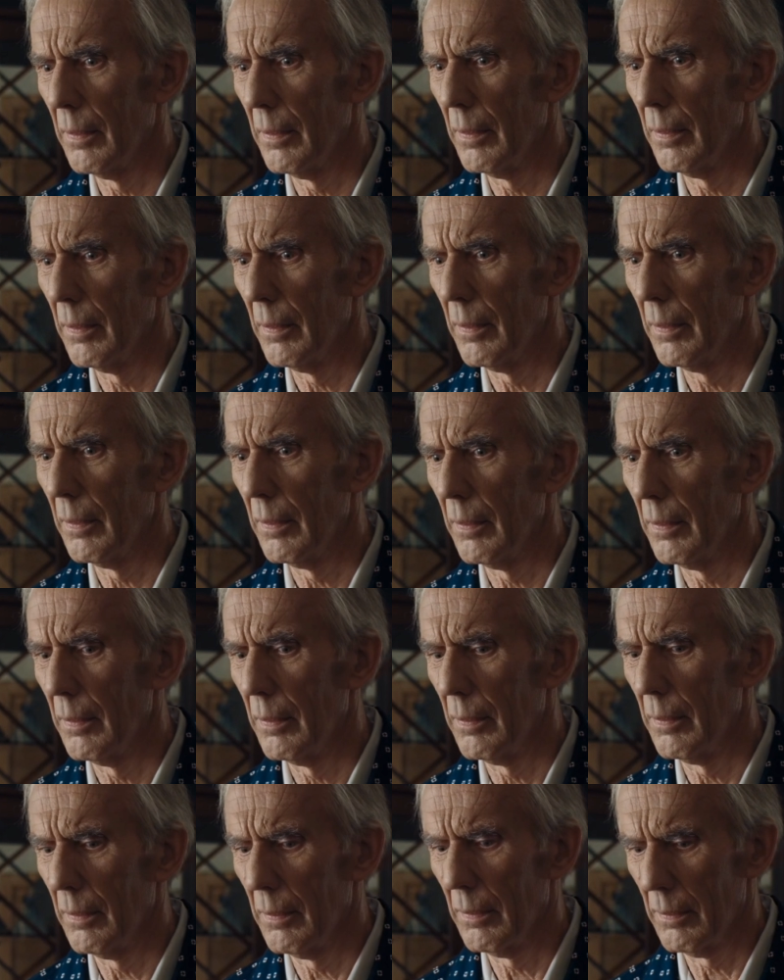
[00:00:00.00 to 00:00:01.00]

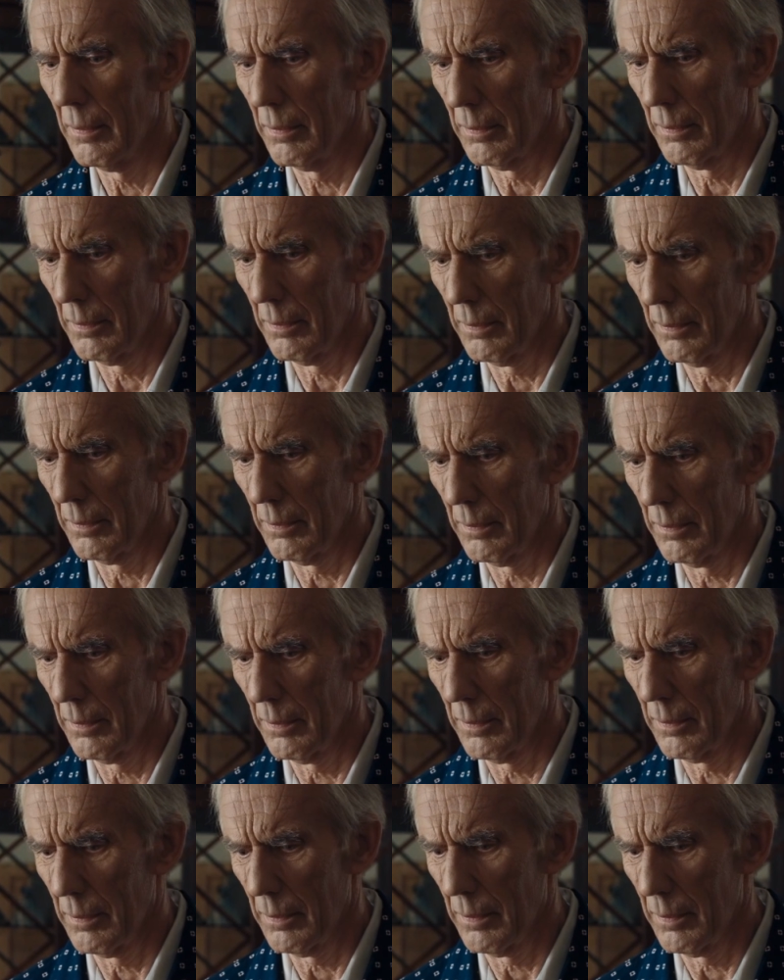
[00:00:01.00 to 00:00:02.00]

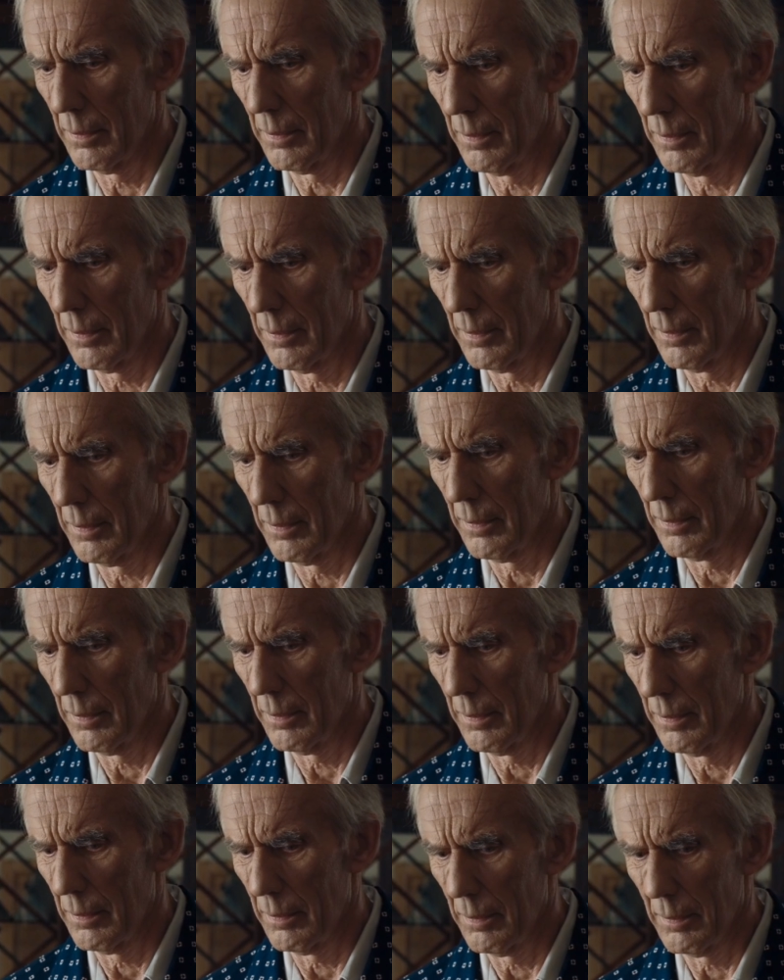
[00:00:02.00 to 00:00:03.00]

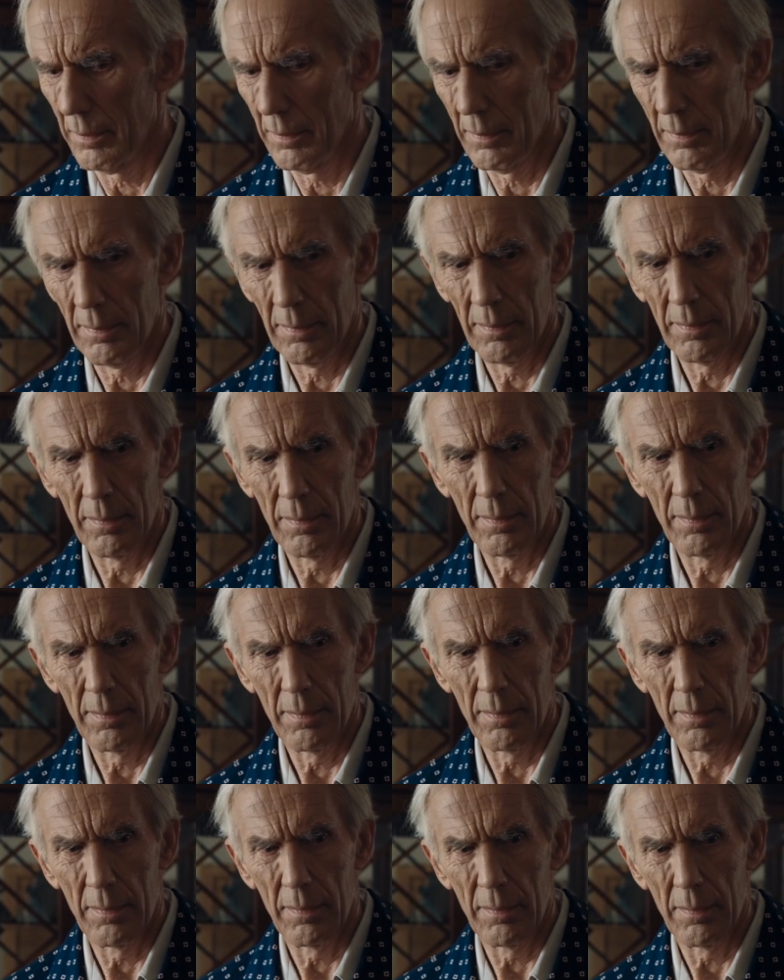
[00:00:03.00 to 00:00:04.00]

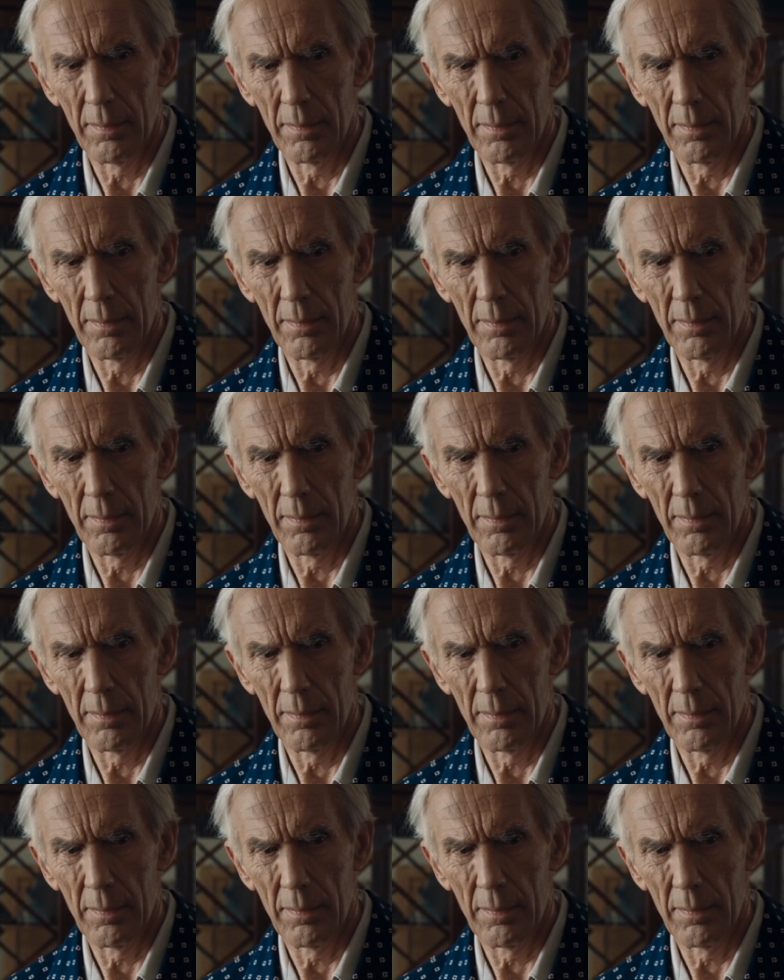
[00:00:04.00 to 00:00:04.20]
No one is speaking in this clip.